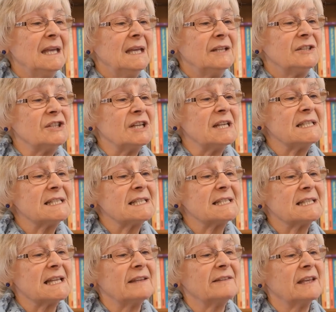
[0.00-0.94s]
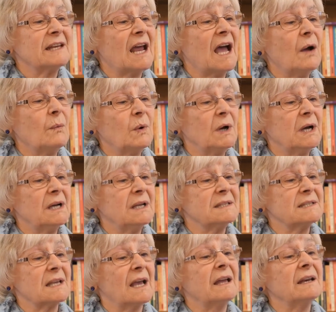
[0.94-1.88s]
Jesus said that our
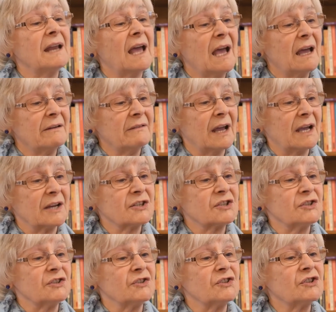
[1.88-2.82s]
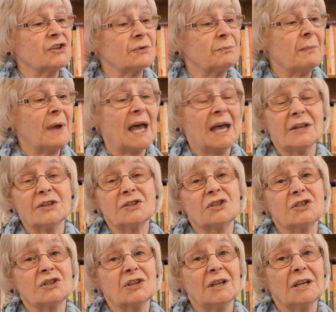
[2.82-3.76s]
words and our actions should
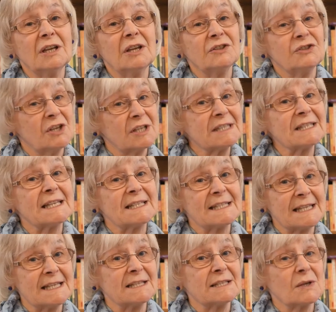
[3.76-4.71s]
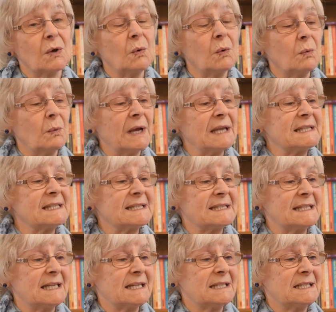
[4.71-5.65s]
match, just as his always
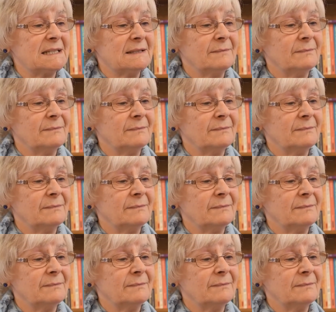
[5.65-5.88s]
did.